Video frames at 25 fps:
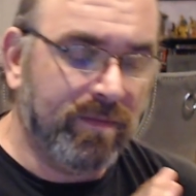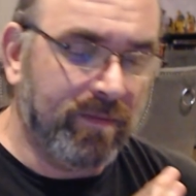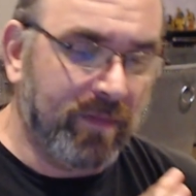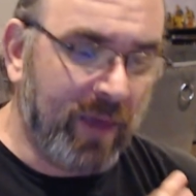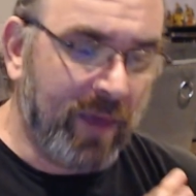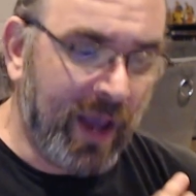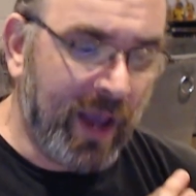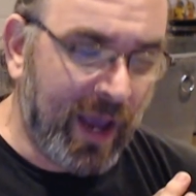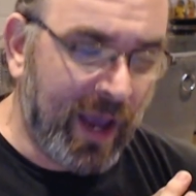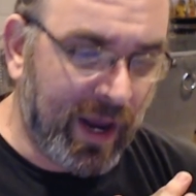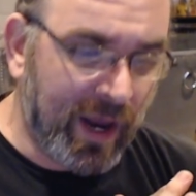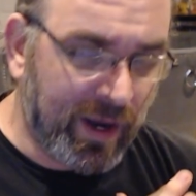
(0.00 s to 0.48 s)

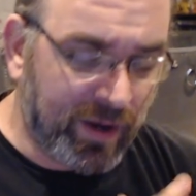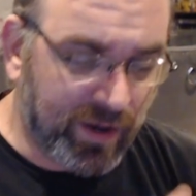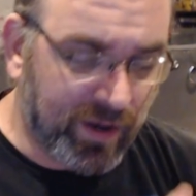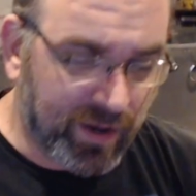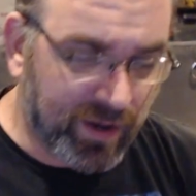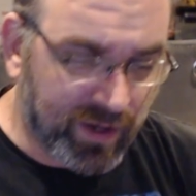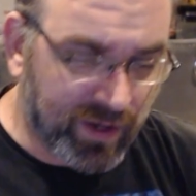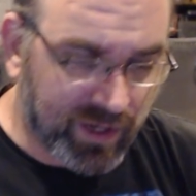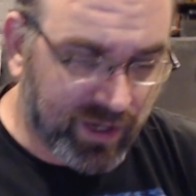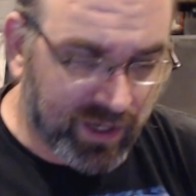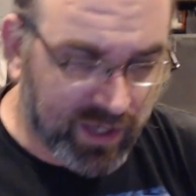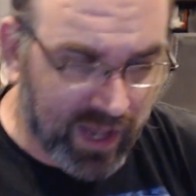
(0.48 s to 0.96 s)
and
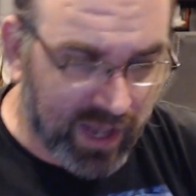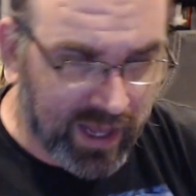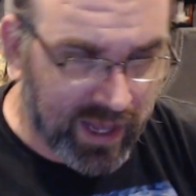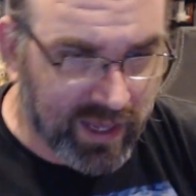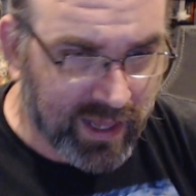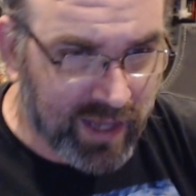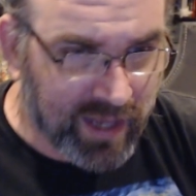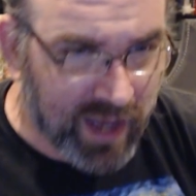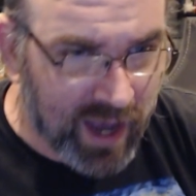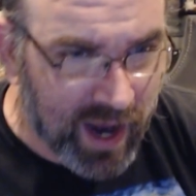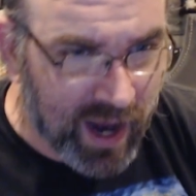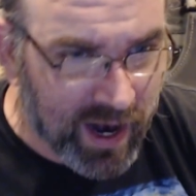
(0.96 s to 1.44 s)

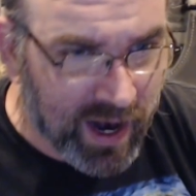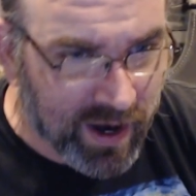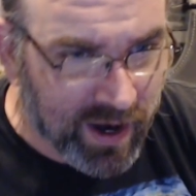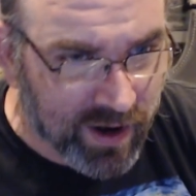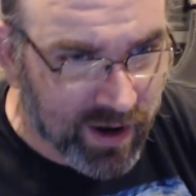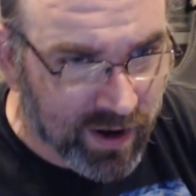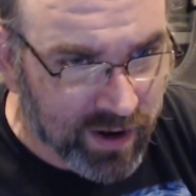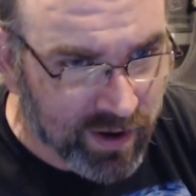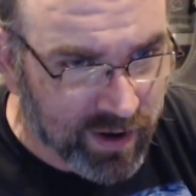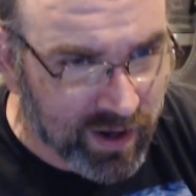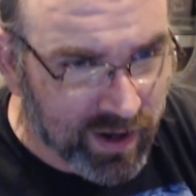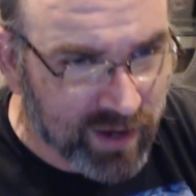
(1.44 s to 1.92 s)
slightly
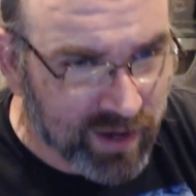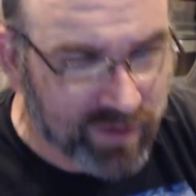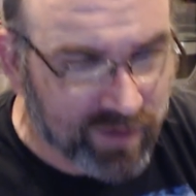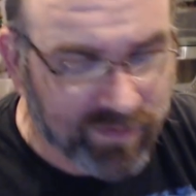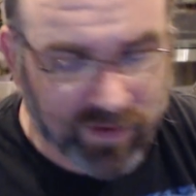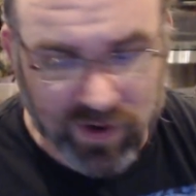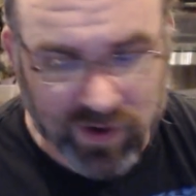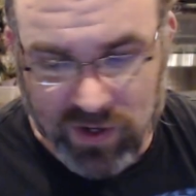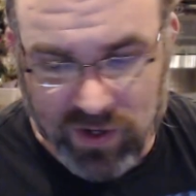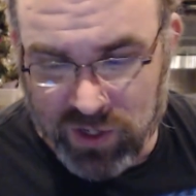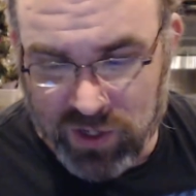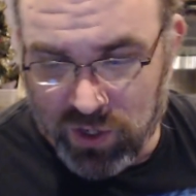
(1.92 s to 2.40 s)
higher as
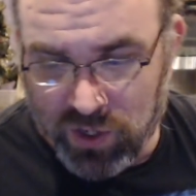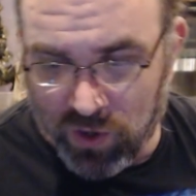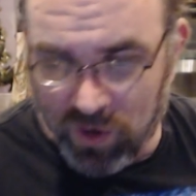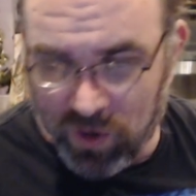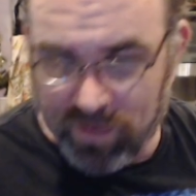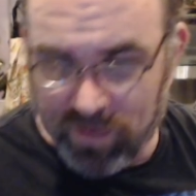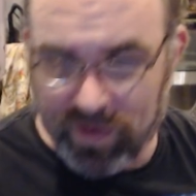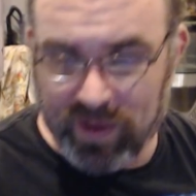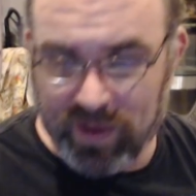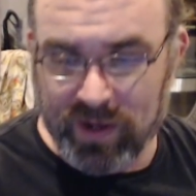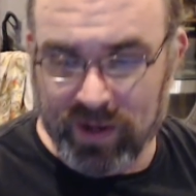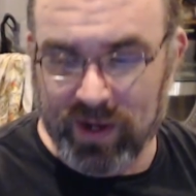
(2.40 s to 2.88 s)
far as
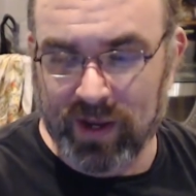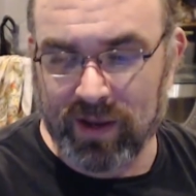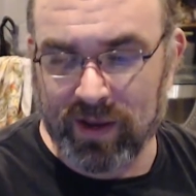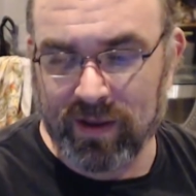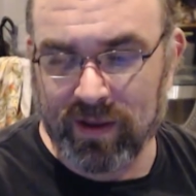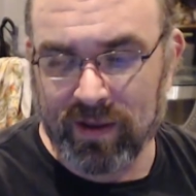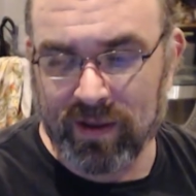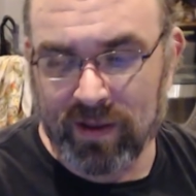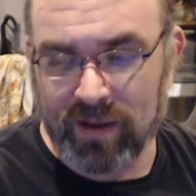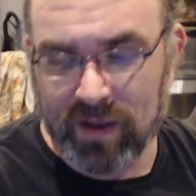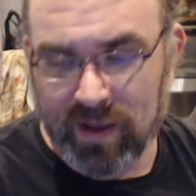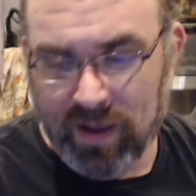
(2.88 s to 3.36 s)
durability,